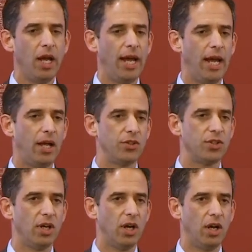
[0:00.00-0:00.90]
And
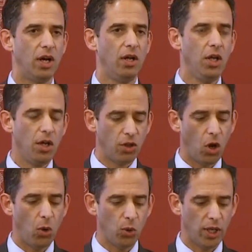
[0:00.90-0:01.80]
uh, the
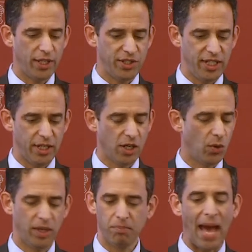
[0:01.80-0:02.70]
whole idea
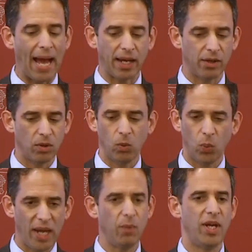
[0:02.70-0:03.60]
going back,
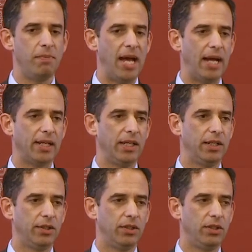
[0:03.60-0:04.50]
way, way back
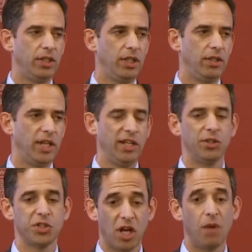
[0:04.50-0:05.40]
in the
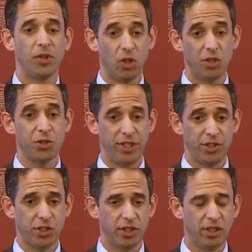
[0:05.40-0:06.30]
English common law
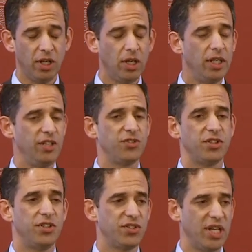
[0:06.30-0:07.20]
tradition is
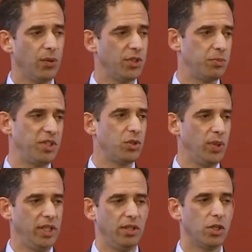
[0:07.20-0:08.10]
to distinguish
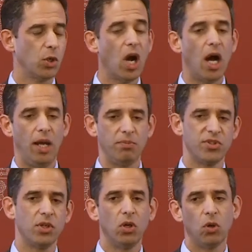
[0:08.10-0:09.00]
between
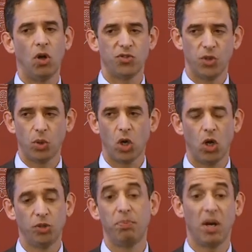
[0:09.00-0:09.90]
crimes, also
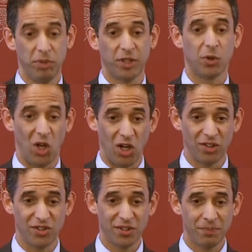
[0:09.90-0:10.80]
called public
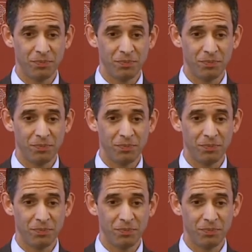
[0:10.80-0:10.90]
wrongs,